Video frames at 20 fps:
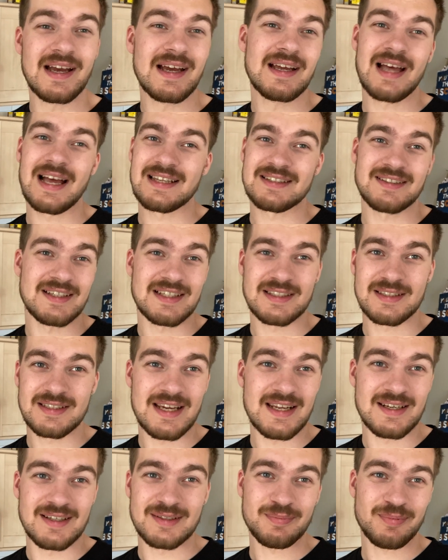As I
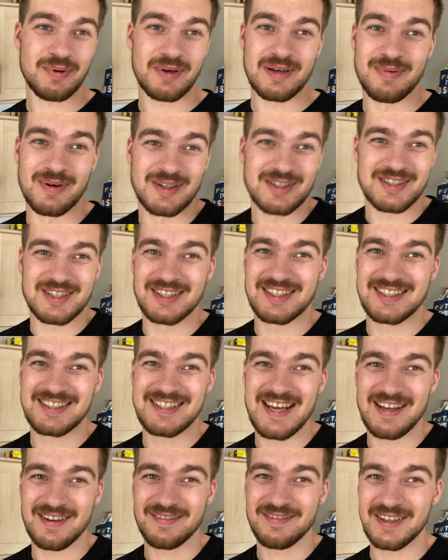said, it's pretty much just
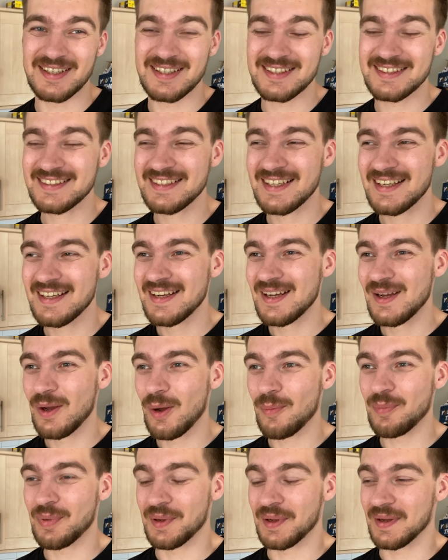stick figures,
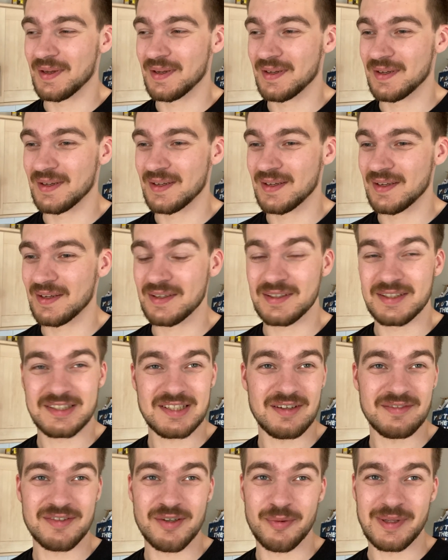but I'm going to
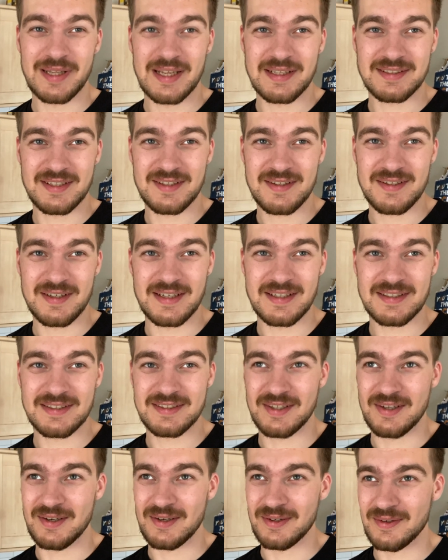start filming that tonight.
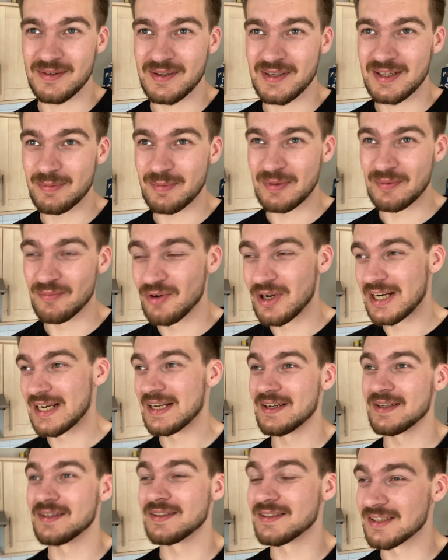So it'll be really
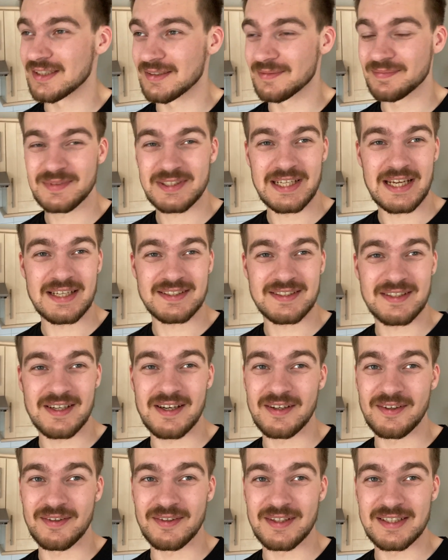good to get
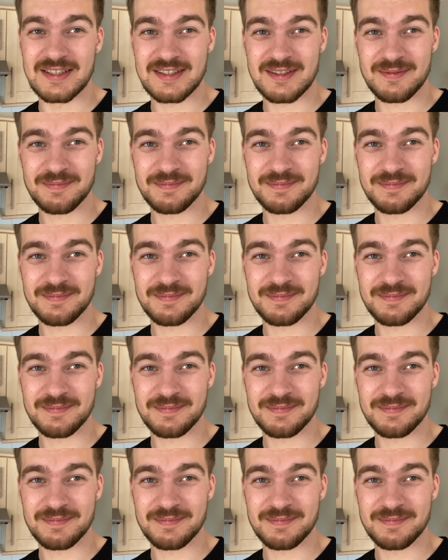started on this.